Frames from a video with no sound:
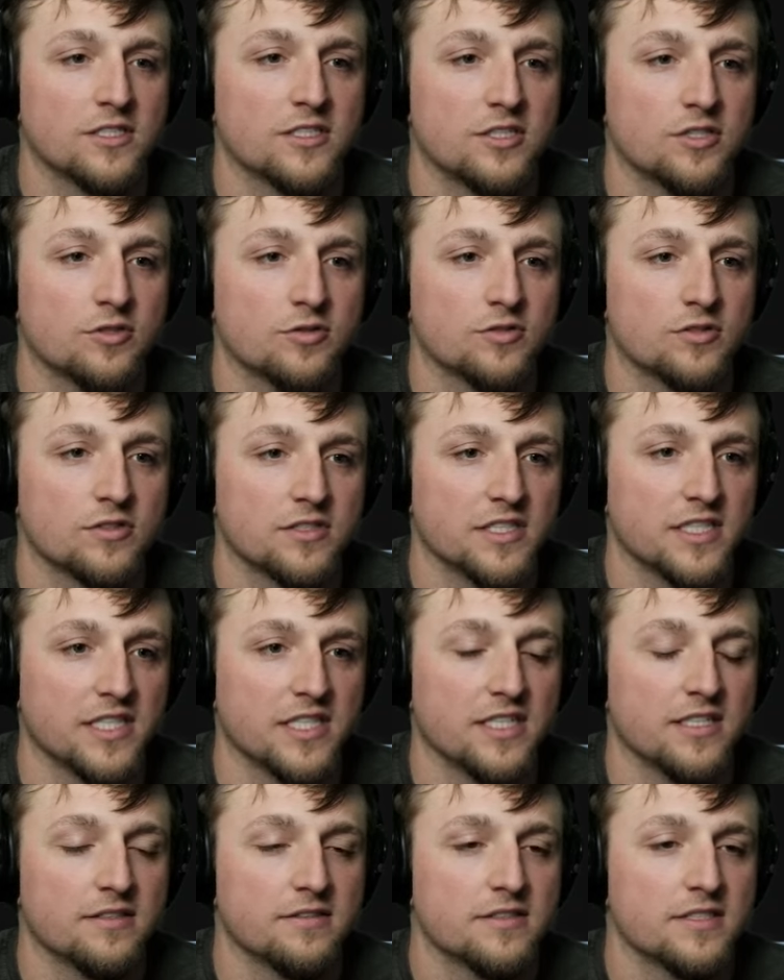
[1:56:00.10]
2
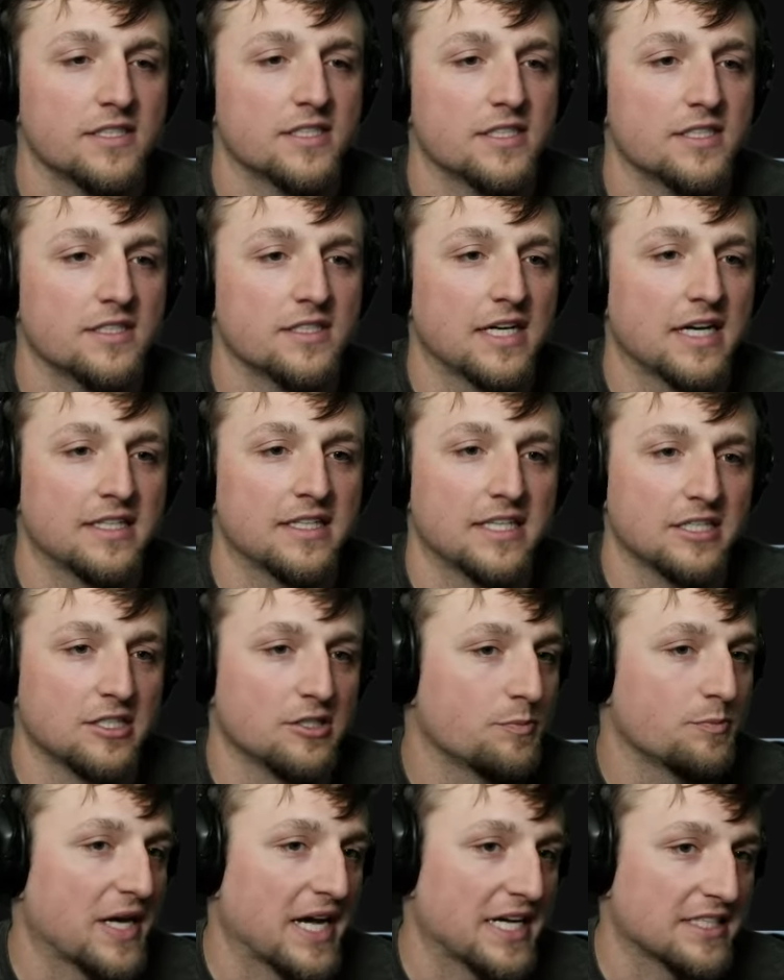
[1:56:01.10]
3, and then
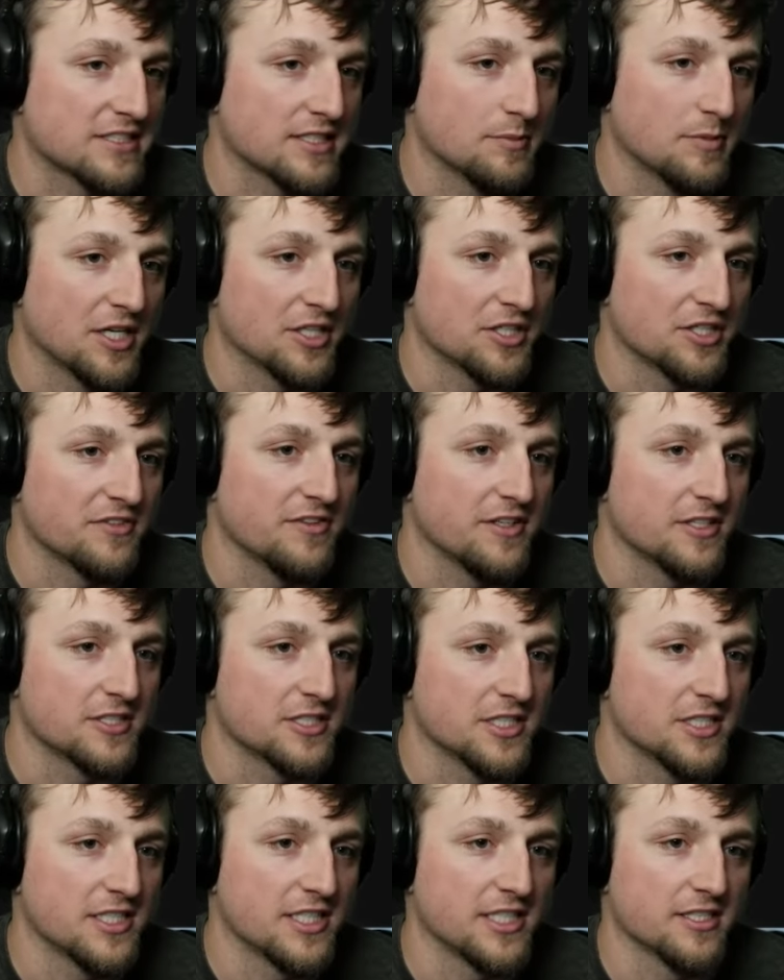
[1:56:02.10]
you'd pass some other
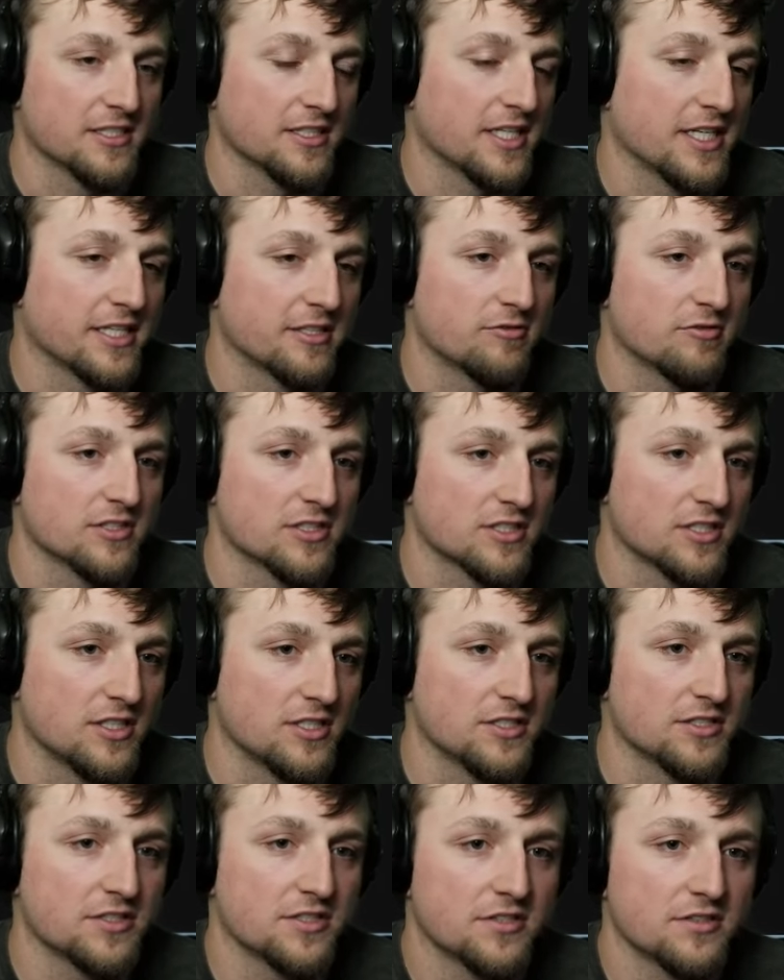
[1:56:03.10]
function here like
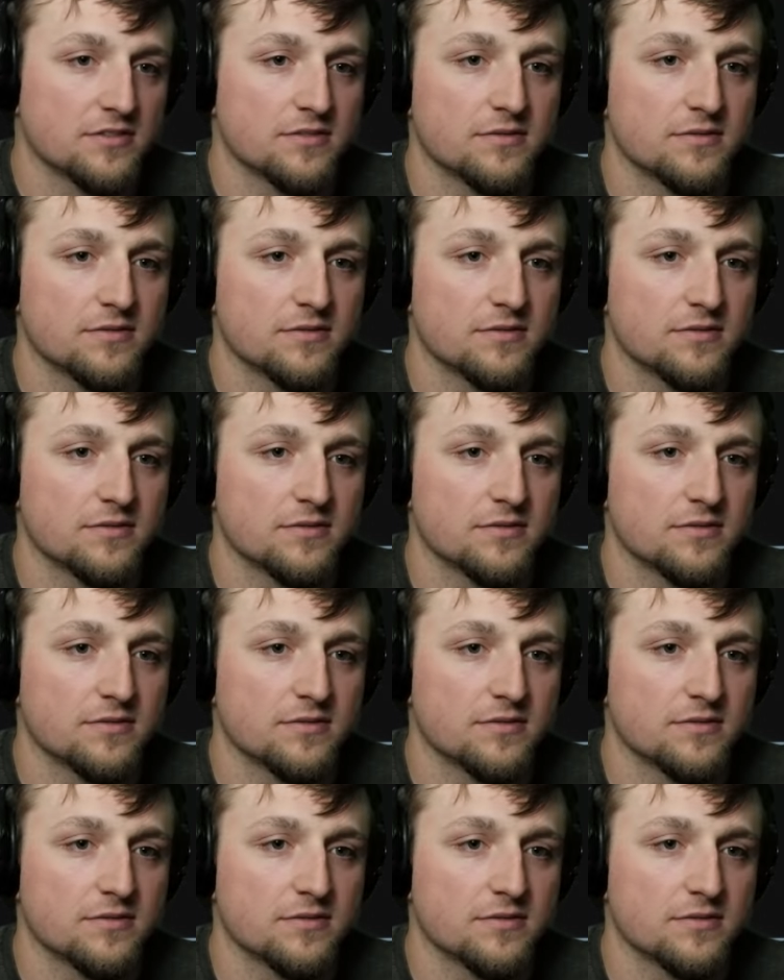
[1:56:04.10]
result,